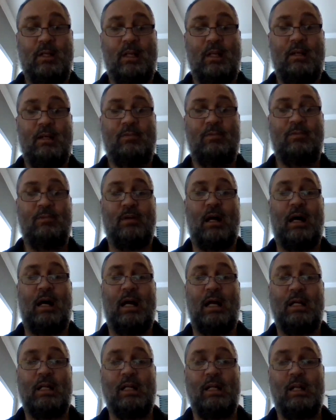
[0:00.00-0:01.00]
If
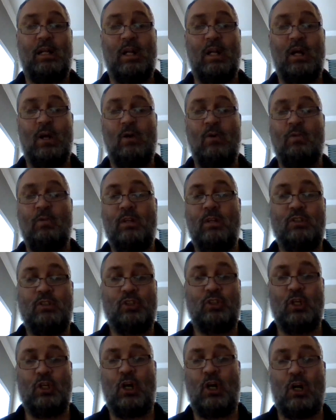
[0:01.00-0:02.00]
I know the
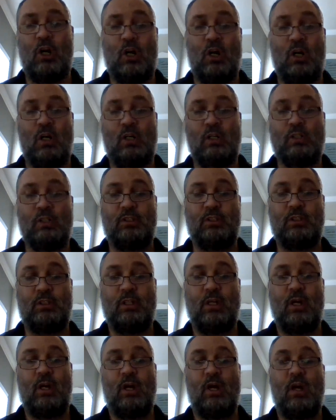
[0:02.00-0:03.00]

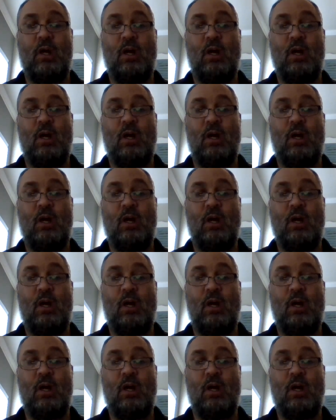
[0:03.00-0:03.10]
charge,